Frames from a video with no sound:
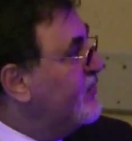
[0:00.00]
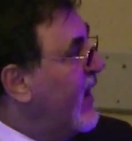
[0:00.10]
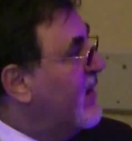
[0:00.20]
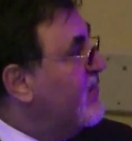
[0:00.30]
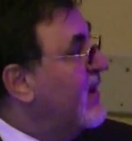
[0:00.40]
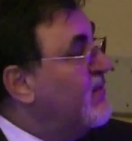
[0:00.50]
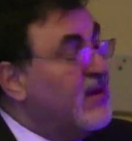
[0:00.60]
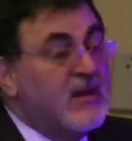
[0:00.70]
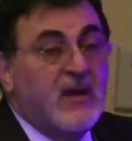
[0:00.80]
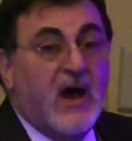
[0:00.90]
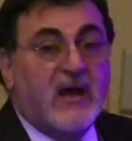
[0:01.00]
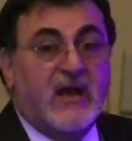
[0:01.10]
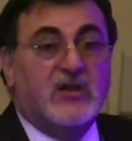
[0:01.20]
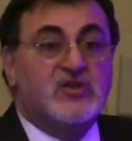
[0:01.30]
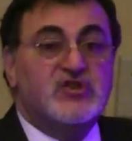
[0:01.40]
and maybe I
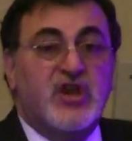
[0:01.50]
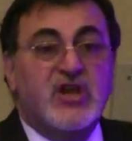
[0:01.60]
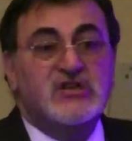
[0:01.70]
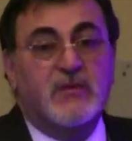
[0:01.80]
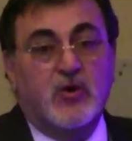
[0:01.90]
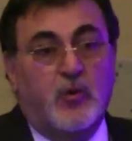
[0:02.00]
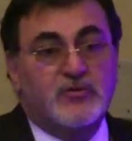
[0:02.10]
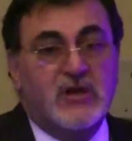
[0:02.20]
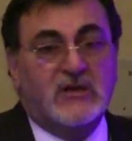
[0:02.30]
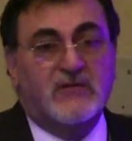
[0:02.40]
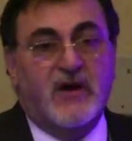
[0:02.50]
can change my objective.